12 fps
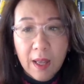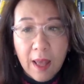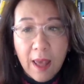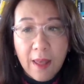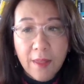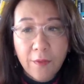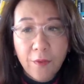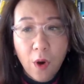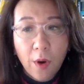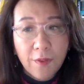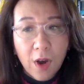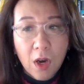And the fall
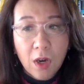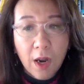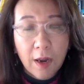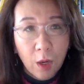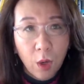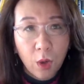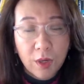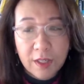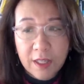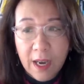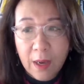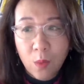of Hong Kong alerted
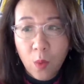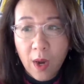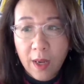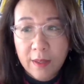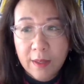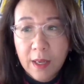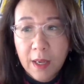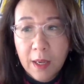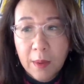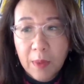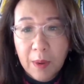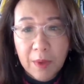Taiwan.
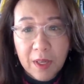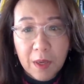Public